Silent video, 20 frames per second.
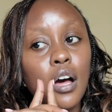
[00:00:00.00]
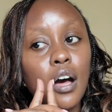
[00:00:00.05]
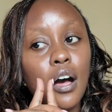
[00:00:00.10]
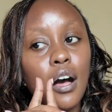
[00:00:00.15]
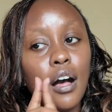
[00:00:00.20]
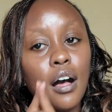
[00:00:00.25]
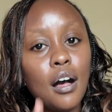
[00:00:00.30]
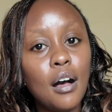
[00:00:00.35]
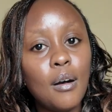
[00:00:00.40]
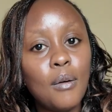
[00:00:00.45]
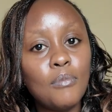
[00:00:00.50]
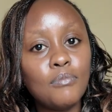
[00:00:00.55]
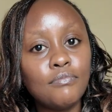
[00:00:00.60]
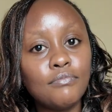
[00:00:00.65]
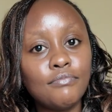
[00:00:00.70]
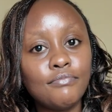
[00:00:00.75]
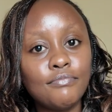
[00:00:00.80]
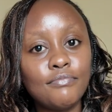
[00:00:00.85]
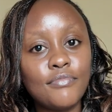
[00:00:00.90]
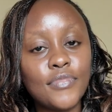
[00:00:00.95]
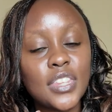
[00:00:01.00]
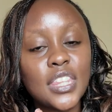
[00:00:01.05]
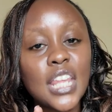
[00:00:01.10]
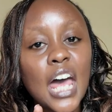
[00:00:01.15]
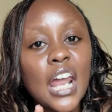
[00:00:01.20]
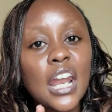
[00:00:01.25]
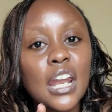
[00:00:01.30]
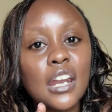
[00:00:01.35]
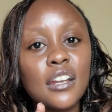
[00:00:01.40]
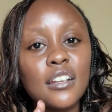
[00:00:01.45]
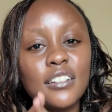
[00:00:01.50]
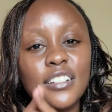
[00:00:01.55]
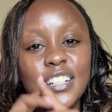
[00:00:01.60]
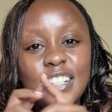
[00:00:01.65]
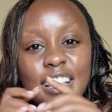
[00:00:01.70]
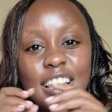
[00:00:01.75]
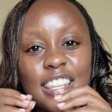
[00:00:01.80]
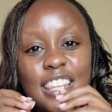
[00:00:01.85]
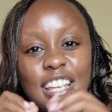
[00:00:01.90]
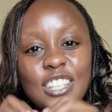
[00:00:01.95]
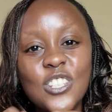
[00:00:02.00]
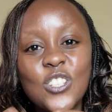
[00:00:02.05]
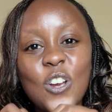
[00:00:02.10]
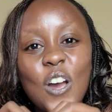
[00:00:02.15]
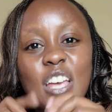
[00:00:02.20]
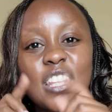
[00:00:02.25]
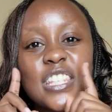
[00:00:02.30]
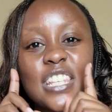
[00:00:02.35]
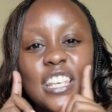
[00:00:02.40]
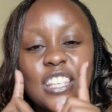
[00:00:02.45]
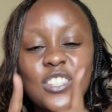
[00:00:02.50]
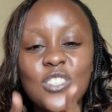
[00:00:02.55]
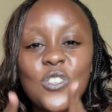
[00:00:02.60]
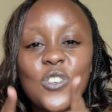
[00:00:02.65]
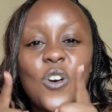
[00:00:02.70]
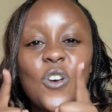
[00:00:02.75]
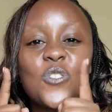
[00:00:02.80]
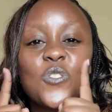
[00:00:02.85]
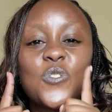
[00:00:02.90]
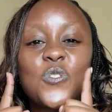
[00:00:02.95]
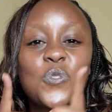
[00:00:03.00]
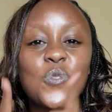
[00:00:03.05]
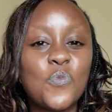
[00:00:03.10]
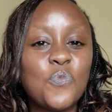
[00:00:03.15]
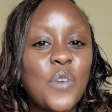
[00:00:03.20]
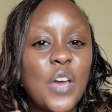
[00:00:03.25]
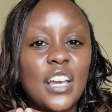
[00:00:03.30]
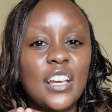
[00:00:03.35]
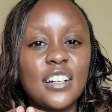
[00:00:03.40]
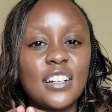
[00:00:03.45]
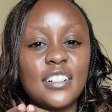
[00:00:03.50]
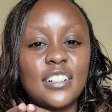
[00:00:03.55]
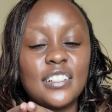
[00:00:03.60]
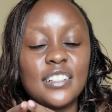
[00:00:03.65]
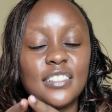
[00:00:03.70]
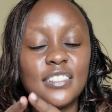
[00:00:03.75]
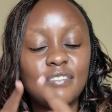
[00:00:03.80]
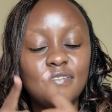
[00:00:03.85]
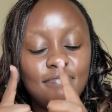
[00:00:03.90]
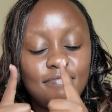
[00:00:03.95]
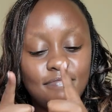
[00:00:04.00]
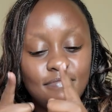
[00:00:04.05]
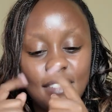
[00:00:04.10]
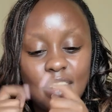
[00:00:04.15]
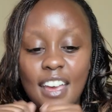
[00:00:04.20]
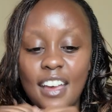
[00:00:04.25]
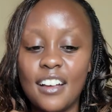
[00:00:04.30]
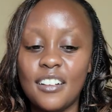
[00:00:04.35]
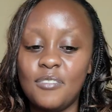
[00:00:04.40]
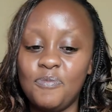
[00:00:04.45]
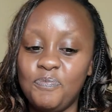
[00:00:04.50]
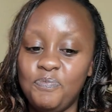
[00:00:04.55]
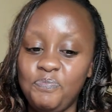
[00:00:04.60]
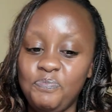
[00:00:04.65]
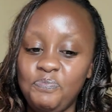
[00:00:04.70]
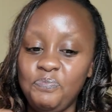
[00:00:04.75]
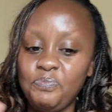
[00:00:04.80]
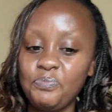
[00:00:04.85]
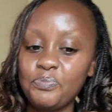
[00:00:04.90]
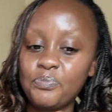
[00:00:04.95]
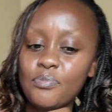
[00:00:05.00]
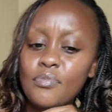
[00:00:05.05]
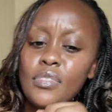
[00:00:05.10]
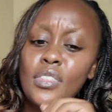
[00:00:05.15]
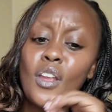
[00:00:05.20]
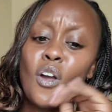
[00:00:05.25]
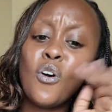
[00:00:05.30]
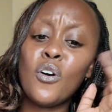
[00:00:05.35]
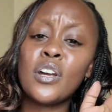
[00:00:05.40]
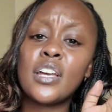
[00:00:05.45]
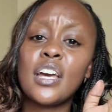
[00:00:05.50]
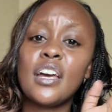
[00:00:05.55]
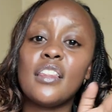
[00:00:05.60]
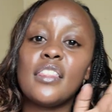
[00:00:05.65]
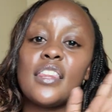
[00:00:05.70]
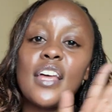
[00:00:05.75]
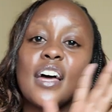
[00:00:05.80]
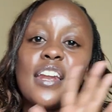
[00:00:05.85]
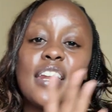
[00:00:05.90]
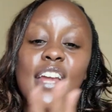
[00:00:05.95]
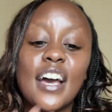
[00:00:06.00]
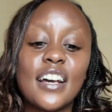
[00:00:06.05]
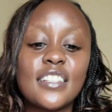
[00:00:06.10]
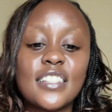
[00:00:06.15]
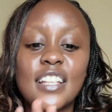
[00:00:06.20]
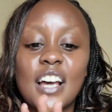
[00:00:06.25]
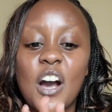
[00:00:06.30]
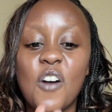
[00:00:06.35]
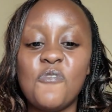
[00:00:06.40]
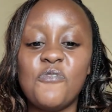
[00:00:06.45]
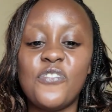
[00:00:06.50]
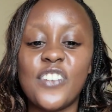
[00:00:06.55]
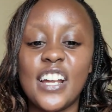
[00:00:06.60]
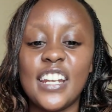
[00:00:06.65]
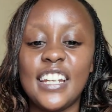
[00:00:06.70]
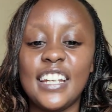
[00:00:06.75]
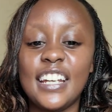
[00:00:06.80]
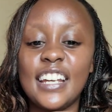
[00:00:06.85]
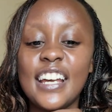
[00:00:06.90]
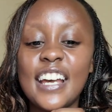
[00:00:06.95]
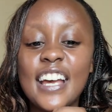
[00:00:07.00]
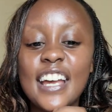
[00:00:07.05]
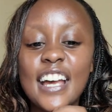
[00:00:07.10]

That the choice is yours to make. Yeah. Okay, the next company